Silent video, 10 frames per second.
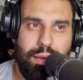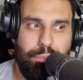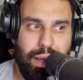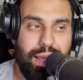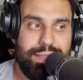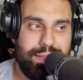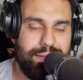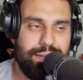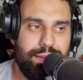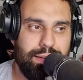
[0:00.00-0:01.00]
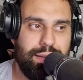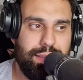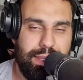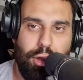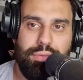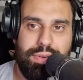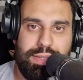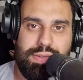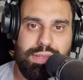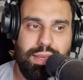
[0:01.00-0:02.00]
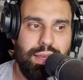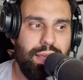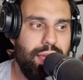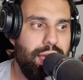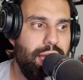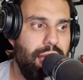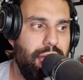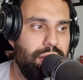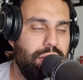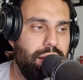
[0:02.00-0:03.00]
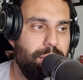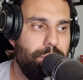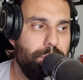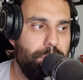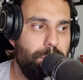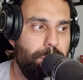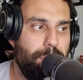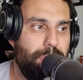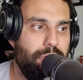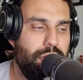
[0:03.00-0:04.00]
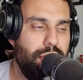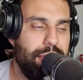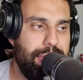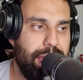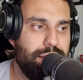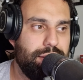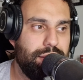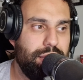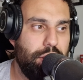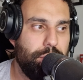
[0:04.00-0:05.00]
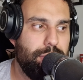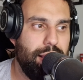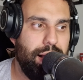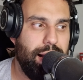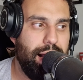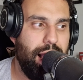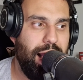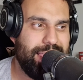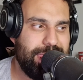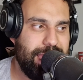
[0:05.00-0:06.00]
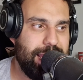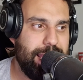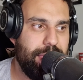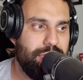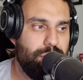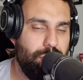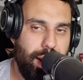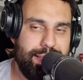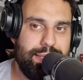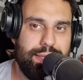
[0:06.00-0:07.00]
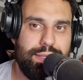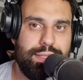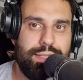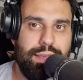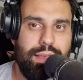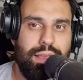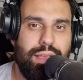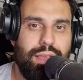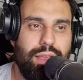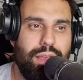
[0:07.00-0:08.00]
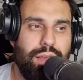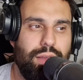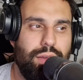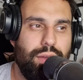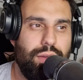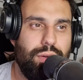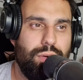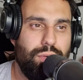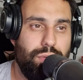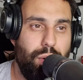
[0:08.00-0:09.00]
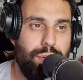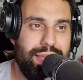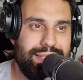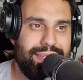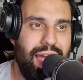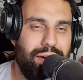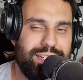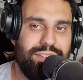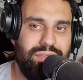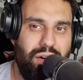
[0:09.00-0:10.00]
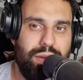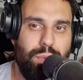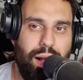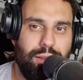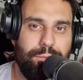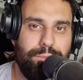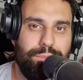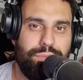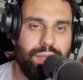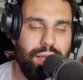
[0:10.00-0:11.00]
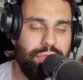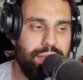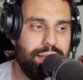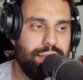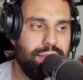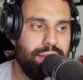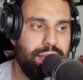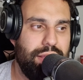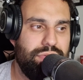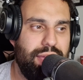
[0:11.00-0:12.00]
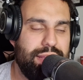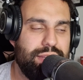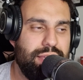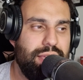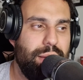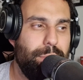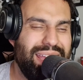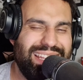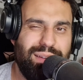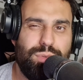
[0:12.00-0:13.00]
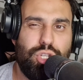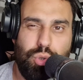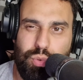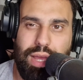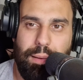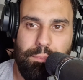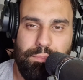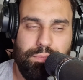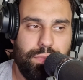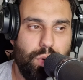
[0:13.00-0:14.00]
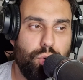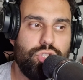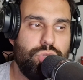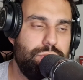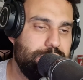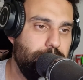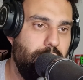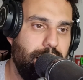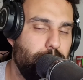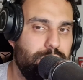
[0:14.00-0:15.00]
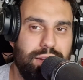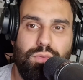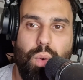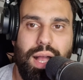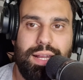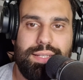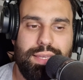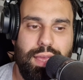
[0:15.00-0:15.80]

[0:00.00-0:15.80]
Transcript: person in the office. And again, I think the writers wrote his character very well. I think if they'd made him too dumb or too smart, it wouldn't have worked.